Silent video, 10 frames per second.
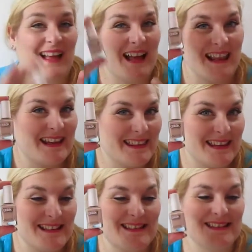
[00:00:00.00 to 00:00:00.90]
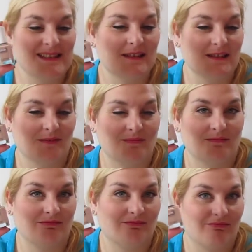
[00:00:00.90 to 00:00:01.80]
I like this.
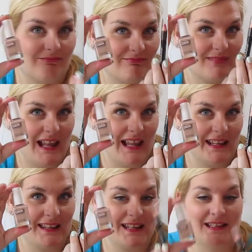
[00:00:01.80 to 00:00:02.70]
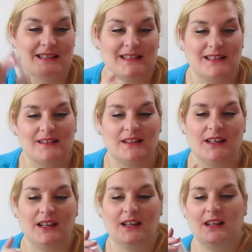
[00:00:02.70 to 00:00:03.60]
I like this.
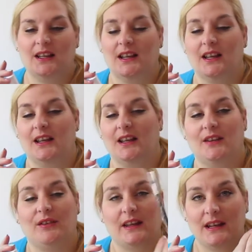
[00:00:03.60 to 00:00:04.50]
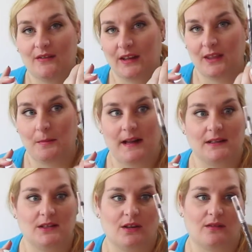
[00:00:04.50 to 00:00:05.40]
If I can never get the
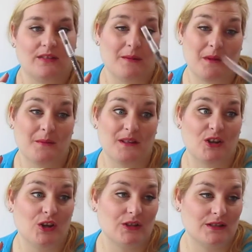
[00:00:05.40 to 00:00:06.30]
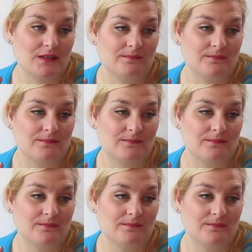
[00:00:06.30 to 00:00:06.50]
packaging off, that might be good.